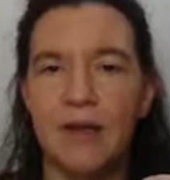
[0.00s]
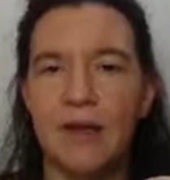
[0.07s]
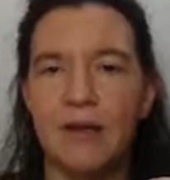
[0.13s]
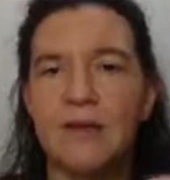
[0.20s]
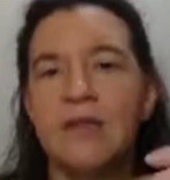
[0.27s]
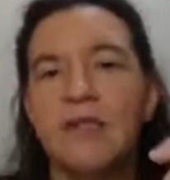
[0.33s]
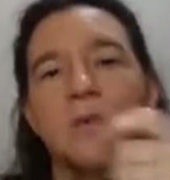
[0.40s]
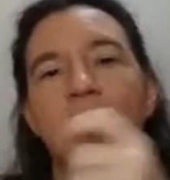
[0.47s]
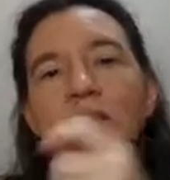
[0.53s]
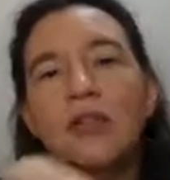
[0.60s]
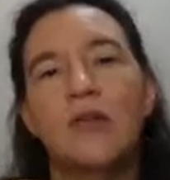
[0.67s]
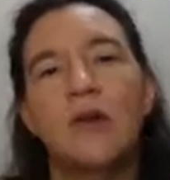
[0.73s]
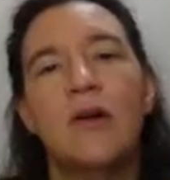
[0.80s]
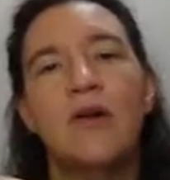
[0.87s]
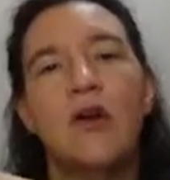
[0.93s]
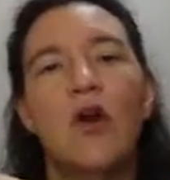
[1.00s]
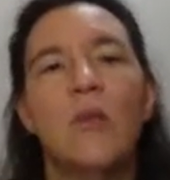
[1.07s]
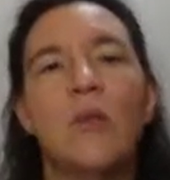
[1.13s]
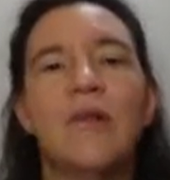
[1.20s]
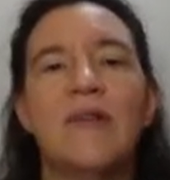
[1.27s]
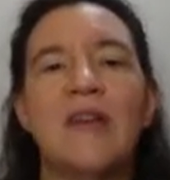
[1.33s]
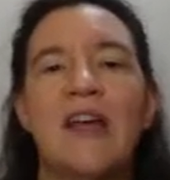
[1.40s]
similar to what
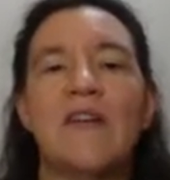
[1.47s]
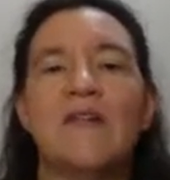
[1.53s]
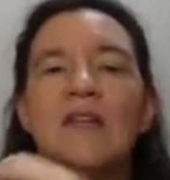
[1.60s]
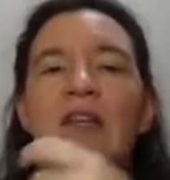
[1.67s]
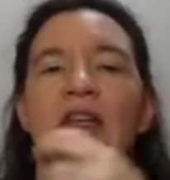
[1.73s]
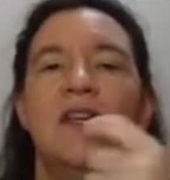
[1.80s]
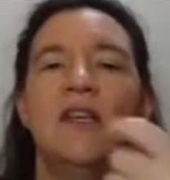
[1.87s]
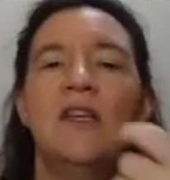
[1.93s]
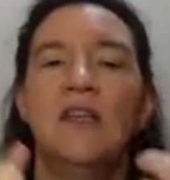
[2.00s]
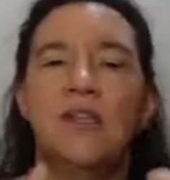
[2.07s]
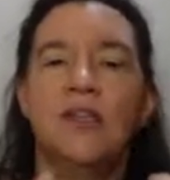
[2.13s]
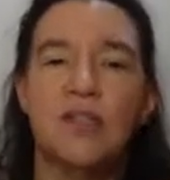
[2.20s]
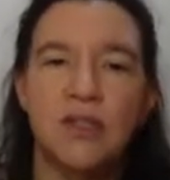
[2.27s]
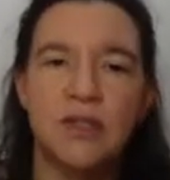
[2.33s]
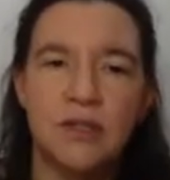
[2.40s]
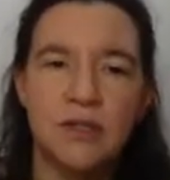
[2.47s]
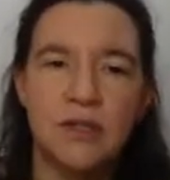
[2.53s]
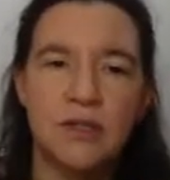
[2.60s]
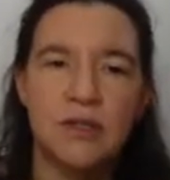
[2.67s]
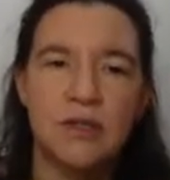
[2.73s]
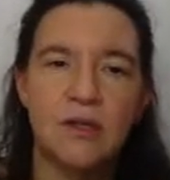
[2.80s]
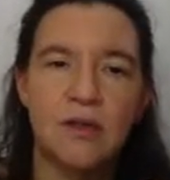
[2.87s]
normally we have the integers,
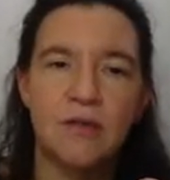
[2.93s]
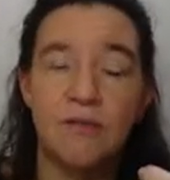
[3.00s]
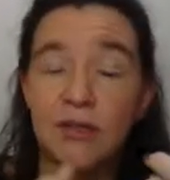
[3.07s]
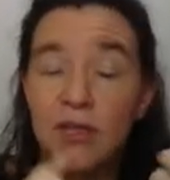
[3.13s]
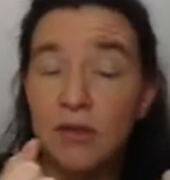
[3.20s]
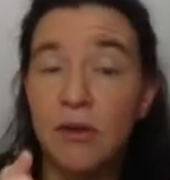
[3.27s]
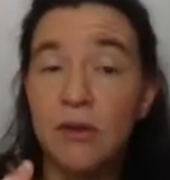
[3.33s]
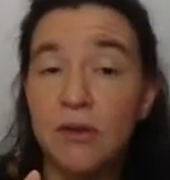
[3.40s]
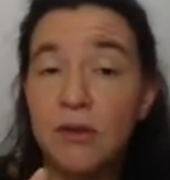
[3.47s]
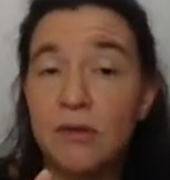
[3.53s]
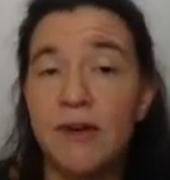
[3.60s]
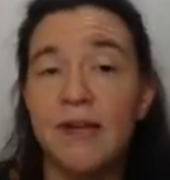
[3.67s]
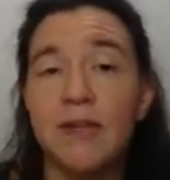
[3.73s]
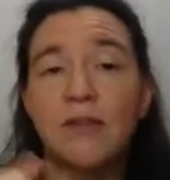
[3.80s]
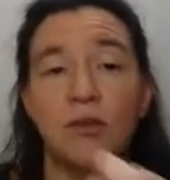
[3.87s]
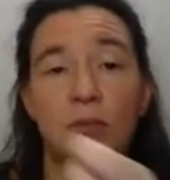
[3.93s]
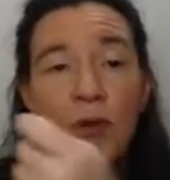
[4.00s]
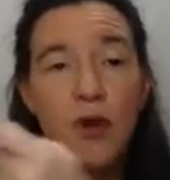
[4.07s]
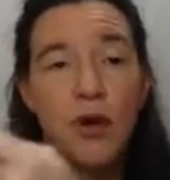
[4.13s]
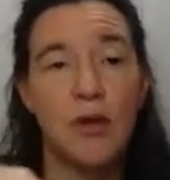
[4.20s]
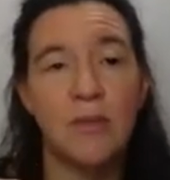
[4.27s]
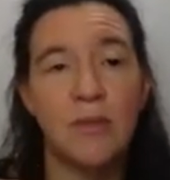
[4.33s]
which is also a ring. So
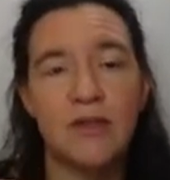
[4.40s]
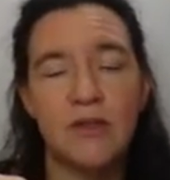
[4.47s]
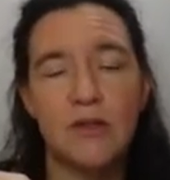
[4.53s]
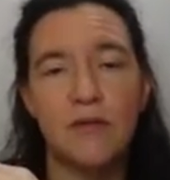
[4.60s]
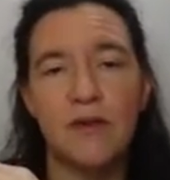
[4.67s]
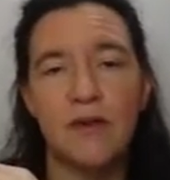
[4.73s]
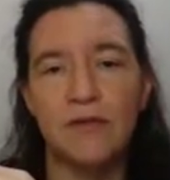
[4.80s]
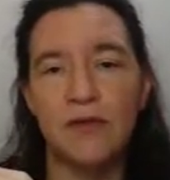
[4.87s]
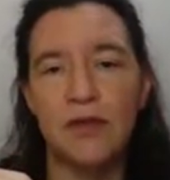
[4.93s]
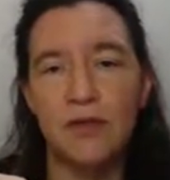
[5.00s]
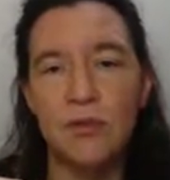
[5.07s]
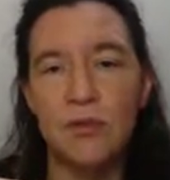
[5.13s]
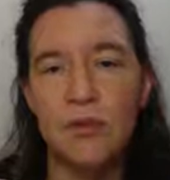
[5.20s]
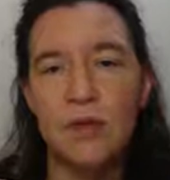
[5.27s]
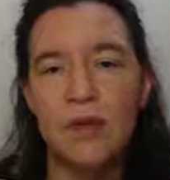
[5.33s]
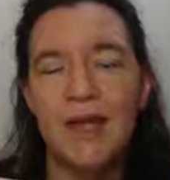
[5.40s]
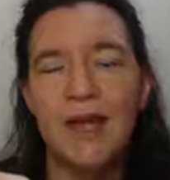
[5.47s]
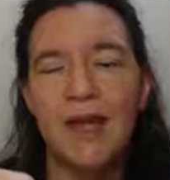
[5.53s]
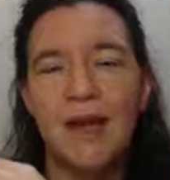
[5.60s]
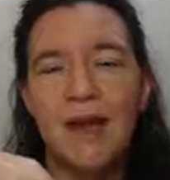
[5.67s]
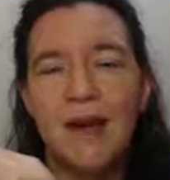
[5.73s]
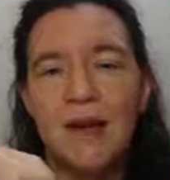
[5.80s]
polynomials over f2
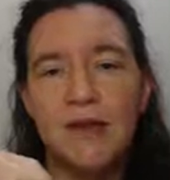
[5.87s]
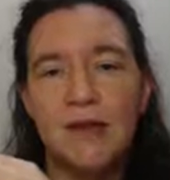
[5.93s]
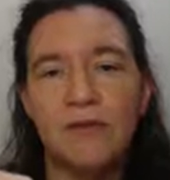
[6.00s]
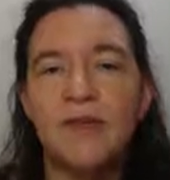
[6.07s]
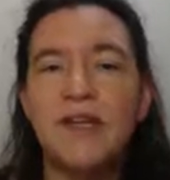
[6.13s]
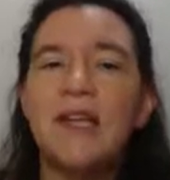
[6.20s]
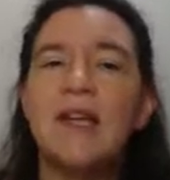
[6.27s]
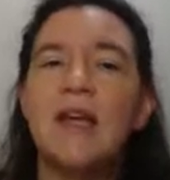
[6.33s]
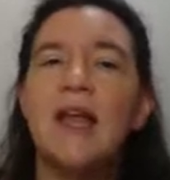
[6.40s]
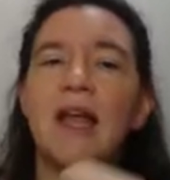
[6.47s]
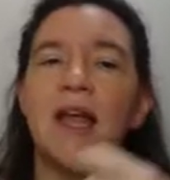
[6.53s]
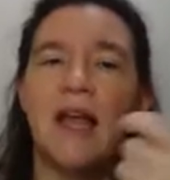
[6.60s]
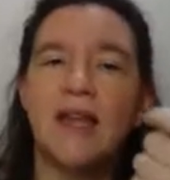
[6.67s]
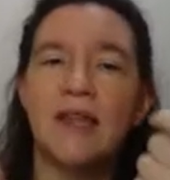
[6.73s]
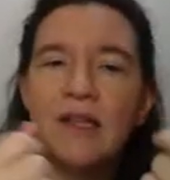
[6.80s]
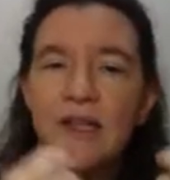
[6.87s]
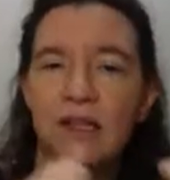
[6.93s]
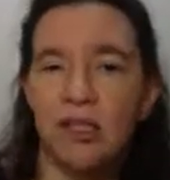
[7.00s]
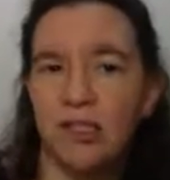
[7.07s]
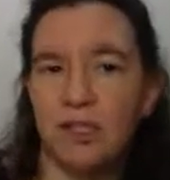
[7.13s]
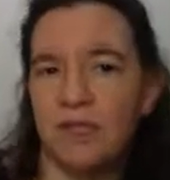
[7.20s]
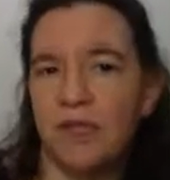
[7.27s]
are a ring, and the
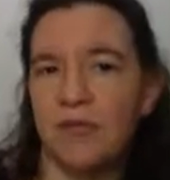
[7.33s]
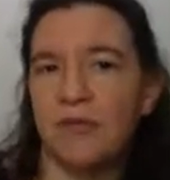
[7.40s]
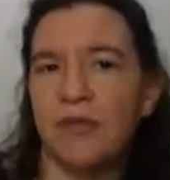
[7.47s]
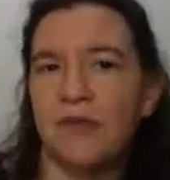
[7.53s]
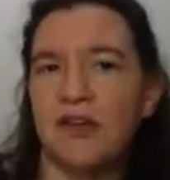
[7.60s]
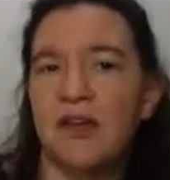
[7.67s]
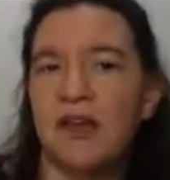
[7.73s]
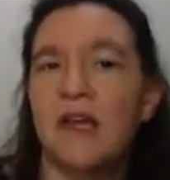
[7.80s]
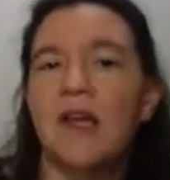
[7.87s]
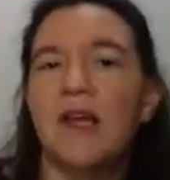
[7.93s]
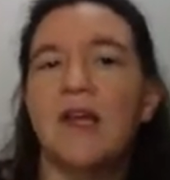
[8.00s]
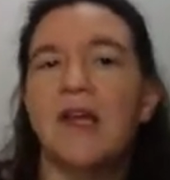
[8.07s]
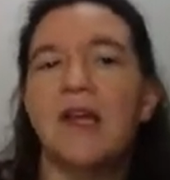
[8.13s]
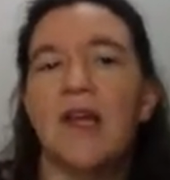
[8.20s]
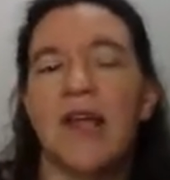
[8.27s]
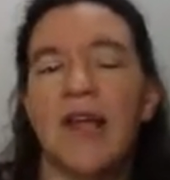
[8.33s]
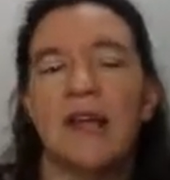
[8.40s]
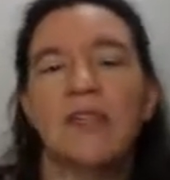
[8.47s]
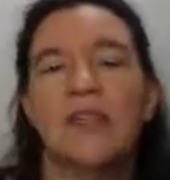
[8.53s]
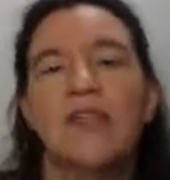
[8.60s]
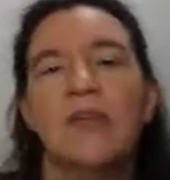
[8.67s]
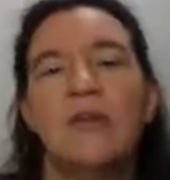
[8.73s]
integers are a ring.
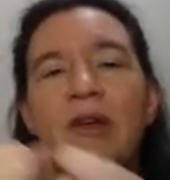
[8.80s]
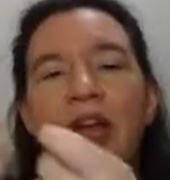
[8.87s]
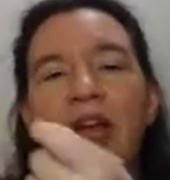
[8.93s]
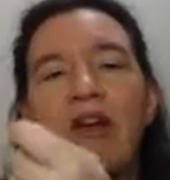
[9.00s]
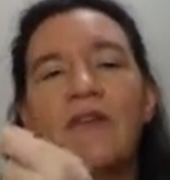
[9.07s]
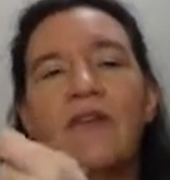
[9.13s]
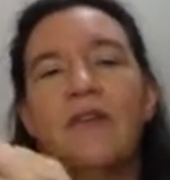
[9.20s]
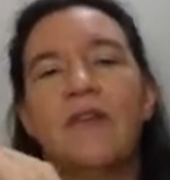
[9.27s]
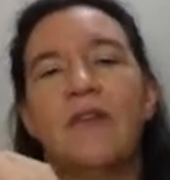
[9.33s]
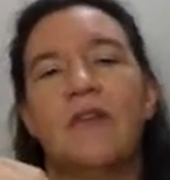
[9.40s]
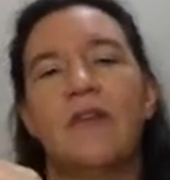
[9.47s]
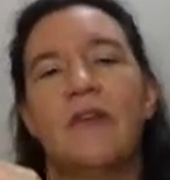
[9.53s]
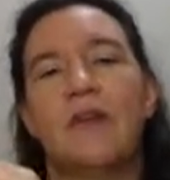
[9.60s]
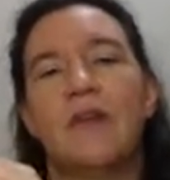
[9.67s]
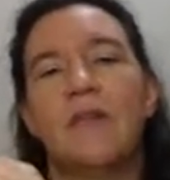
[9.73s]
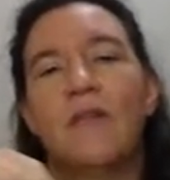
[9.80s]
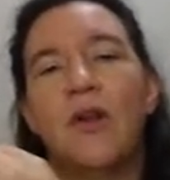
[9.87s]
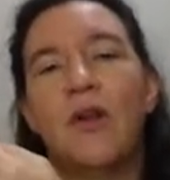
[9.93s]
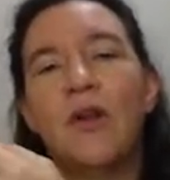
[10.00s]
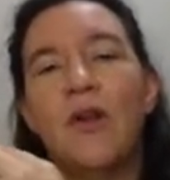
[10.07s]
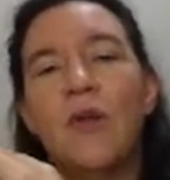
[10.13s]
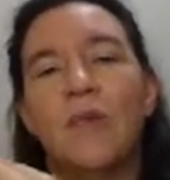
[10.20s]
And here we have
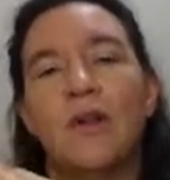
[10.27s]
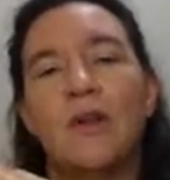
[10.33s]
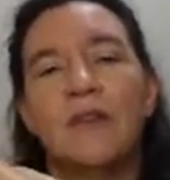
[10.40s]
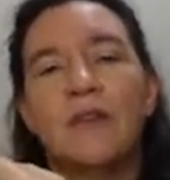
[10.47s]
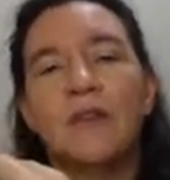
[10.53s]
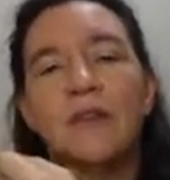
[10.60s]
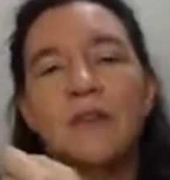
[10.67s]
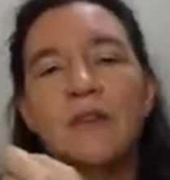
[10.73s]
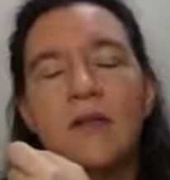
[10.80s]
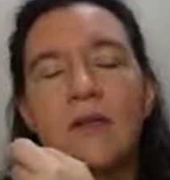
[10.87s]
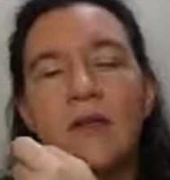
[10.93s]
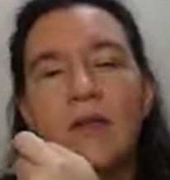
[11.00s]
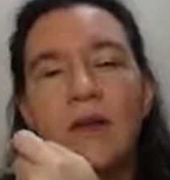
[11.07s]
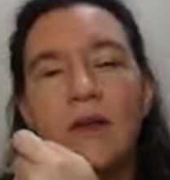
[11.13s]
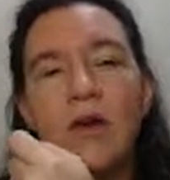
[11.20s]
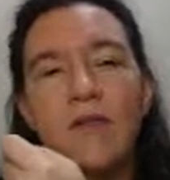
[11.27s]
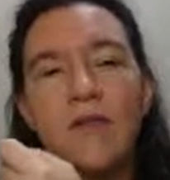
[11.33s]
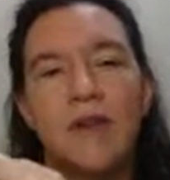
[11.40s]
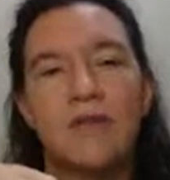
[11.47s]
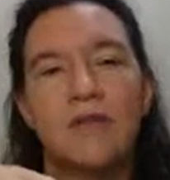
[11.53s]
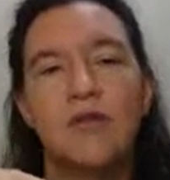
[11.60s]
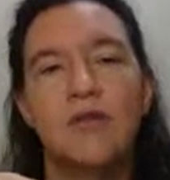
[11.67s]
polynomials over
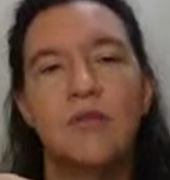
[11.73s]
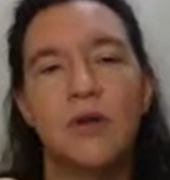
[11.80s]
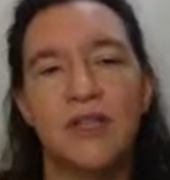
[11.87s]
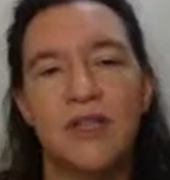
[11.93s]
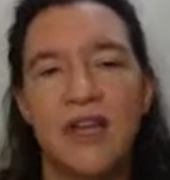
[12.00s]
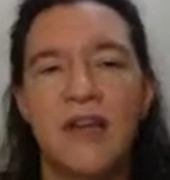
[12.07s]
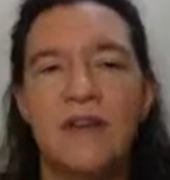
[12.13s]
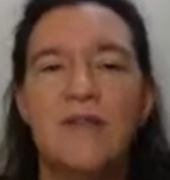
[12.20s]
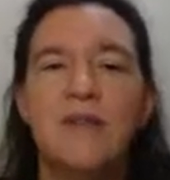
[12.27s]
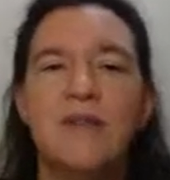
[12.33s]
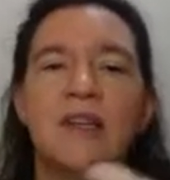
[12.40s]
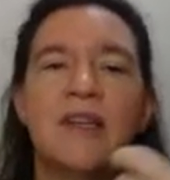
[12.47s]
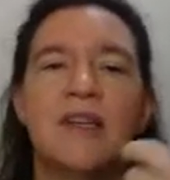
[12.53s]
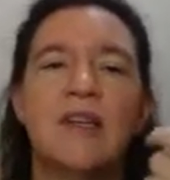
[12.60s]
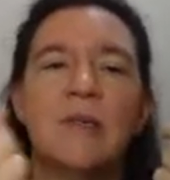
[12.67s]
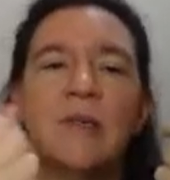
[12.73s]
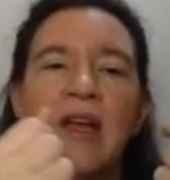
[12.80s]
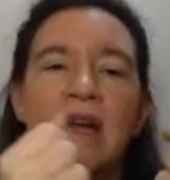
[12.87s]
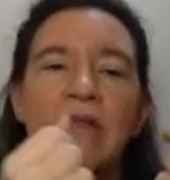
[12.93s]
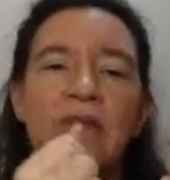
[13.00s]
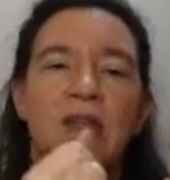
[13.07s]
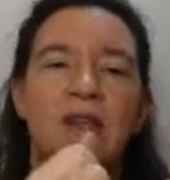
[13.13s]
f2 mod f, and here we
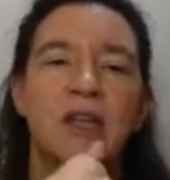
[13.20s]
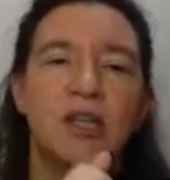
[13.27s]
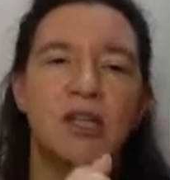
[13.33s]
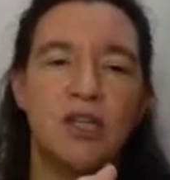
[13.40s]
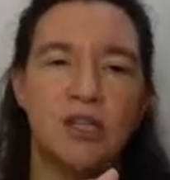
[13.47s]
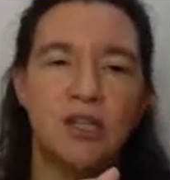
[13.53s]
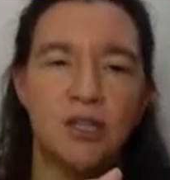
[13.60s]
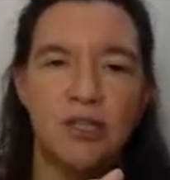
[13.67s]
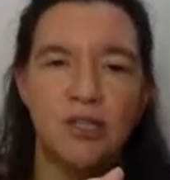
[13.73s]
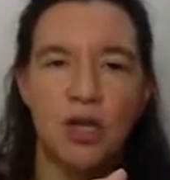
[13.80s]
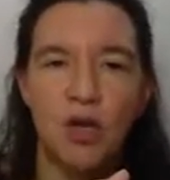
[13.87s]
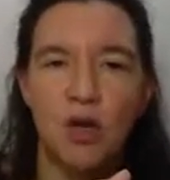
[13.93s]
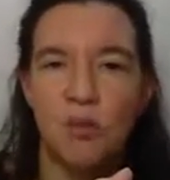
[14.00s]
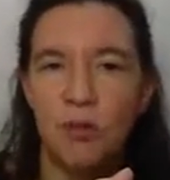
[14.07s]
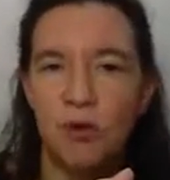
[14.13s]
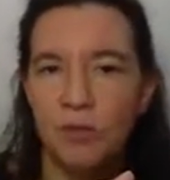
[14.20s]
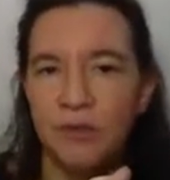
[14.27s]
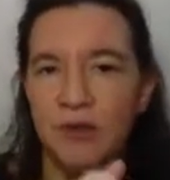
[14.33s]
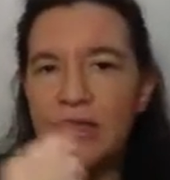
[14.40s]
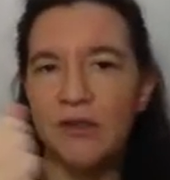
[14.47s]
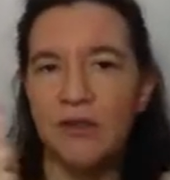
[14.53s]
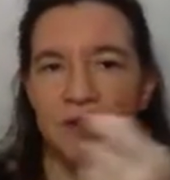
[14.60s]
have the integers mod
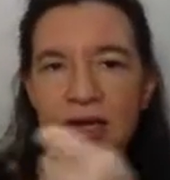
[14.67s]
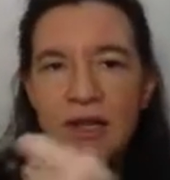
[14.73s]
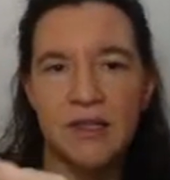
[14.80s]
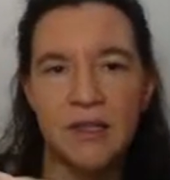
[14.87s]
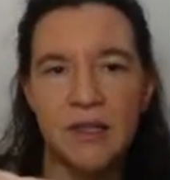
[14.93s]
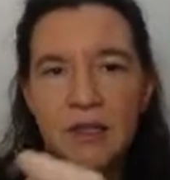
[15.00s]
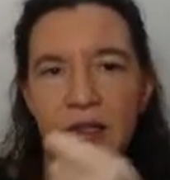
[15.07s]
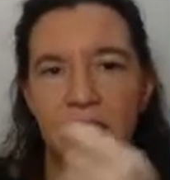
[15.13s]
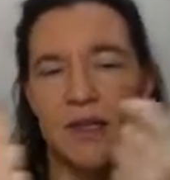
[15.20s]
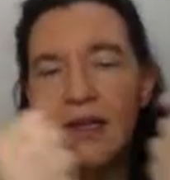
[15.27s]
p. So there's a